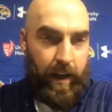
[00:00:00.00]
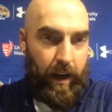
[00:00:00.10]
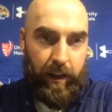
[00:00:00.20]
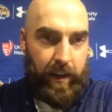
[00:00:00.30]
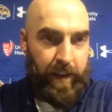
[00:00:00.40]

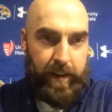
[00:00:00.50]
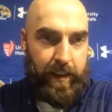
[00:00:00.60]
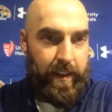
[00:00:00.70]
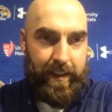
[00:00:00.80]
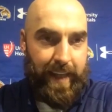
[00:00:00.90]
Our defense
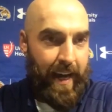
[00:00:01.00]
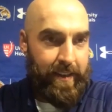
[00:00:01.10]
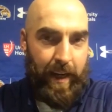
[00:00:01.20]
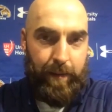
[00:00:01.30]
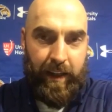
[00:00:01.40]
did the exact
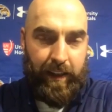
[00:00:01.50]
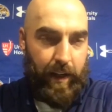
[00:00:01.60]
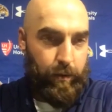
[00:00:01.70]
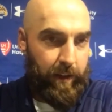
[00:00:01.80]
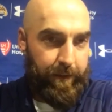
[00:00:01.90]
same thing. They
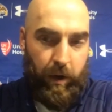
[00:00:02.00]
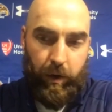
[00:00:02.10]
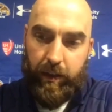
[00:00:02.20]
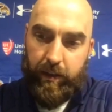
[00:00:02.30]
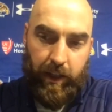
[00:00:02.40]

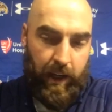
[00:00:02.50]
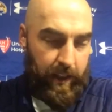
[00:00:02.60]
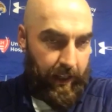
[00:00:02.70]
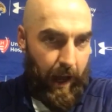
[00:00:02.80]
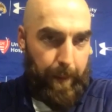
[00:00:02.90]
refocused.
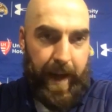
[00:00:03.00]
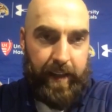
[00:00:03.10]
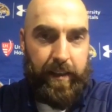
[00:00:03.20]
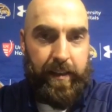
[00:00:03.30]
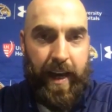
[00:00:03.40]
They got back
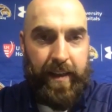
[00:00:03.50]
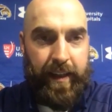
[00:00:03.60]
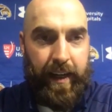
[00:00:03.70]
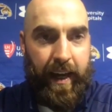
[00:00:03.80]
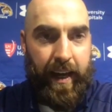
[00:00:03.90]
to the task
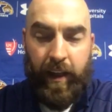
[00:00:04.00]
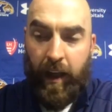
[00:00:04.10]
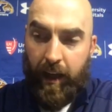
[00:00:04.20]
at hand.